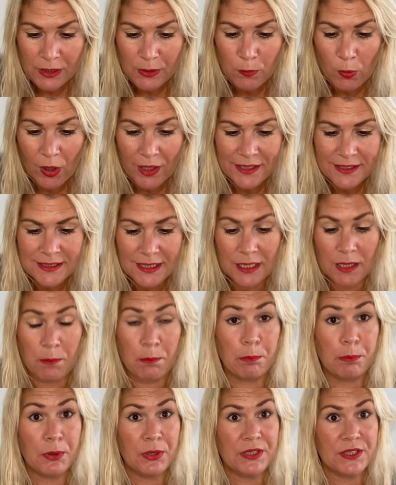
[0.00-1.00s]
white and a
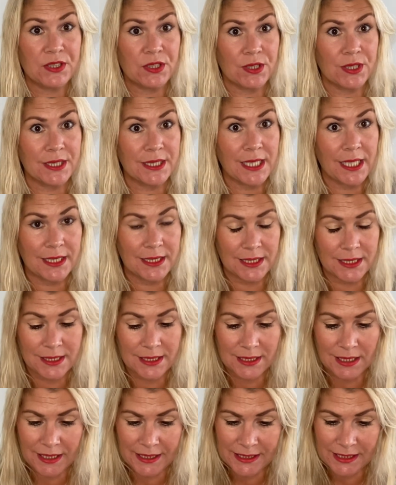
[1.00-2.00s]
boisterous and
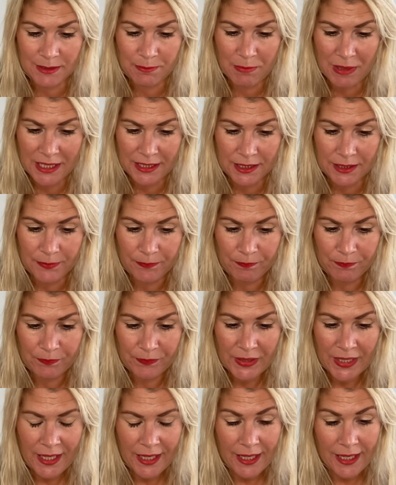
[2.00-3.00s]
decided manner.
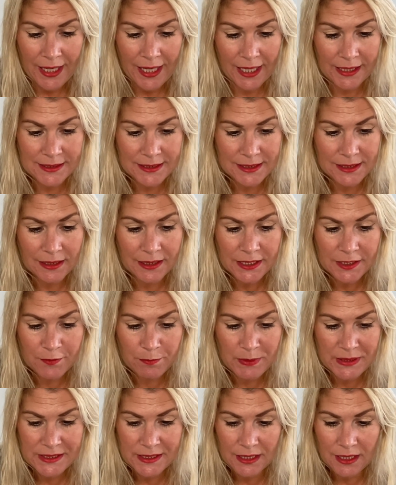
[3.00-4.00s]
At sight of
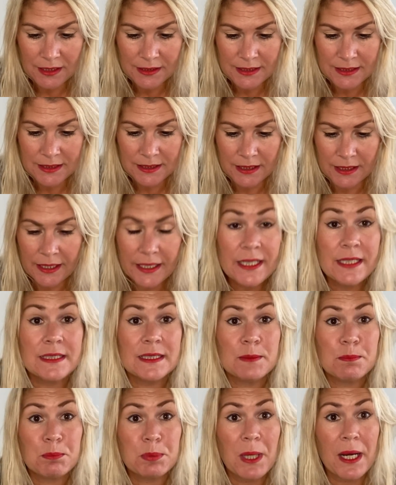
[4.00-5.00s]
Mr. Utterson, he
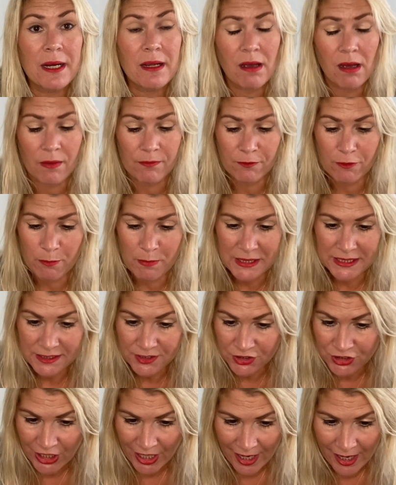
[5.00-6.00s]
sprang up from his
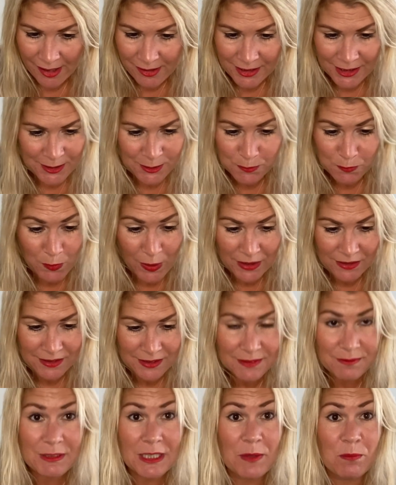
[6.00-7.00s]
chair and
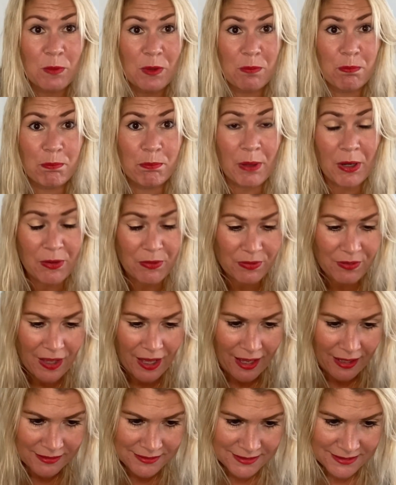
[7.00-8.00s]
welcomed him with both
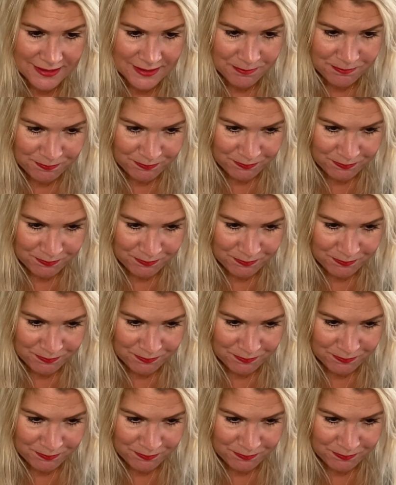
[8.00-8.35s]
hands.